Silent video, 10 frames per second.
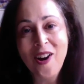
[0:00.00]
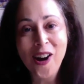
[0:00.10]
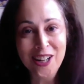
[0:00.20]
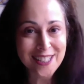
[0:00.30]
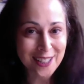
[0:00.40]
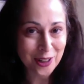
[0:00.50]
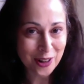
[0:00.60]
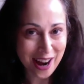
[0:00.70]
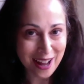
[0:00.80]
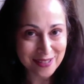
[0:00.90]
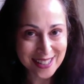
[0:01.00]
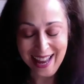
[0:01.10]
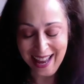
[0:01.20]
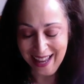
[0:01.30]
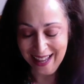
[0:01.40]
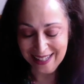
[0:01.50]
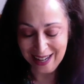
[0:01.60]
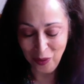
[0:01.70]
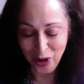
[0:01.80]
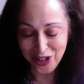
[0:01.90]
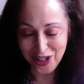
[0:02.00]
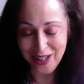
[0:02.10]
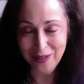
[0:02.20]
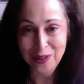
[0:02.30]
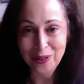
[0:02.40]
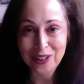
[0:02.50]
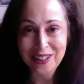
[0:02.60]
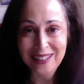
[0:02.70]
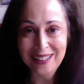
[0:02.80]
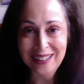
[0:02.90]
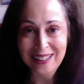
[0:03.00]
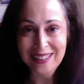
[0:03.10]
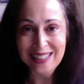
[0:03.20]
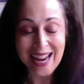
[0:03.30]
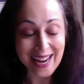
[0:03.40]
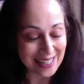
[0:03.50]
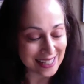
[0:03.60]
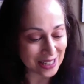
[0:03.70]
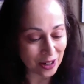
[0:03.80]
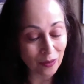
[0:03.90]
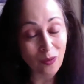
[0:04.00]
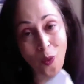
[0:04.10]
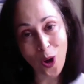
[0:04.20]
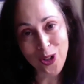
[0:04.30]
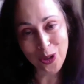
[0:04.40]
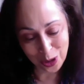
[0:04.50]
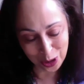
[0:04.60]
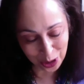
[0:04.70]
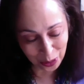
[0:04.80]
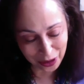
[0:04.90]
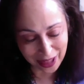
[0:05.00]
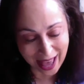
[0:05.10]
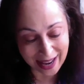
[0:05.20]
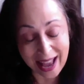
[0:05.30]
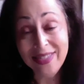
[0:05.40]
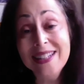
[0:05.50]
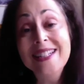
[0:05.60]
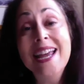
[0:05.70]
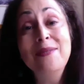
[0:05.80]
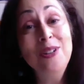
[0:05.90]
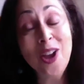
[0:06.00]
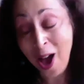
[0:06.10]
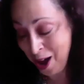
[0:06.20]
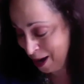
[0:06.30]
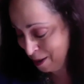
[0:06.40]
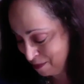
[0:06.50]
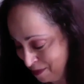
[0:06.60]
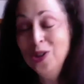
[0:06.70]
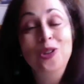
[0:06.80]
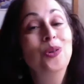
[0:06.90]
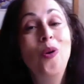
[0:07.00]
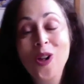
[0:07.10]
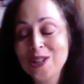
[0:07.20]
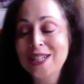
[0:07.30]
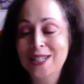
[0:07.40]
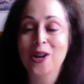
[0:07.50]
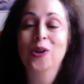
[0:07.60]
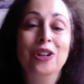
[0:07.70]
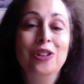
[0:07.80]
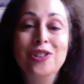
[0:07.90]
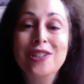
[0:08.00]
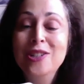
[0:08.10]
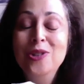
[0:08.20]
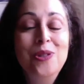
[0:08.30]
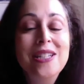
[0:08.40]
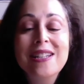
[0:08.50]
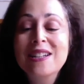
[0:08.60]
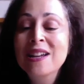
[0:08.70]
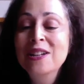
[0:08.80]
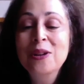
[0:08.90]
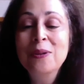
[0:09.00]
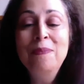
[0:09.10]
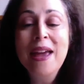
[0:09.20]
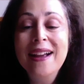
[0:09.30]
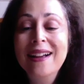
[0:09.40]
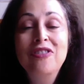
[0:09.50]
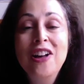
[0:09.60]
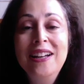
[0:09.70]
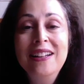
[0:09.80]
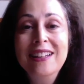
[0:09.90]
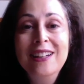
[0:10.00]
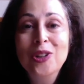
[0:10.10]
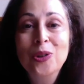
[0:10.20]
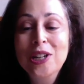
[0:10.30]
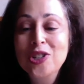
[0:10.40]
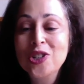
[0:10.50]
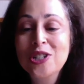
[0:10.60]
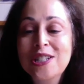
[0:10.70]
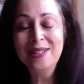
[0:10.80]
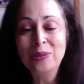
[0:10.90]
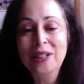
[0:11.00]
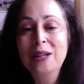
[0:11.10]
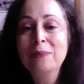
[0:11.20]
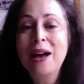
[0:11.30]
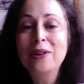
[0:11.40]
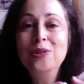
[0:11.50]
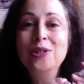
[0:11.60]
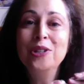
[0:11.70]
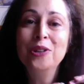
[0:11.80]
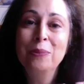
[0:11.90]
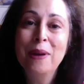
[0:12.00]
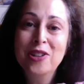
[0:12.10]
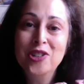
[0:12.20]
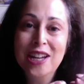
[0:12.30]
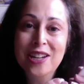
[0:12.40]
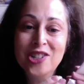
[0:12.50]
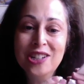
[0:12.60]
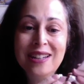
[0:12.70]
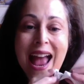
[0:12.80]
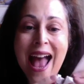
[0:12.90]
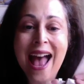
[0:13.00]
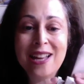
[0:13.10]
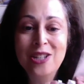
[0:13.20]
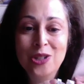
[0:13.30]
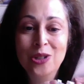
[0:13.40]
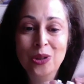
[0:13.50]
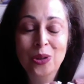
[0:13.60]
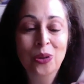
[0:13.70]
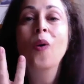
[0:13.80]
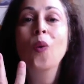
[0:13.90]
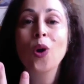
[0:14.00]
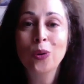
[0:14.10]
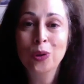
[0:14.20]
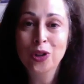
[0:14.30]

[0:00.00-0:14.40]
arts and crafts, and I wanted to give you a little taste of what you could do with that. At the same time, you also could just use it to make fun little creatures. It's really about using your imagination as you work with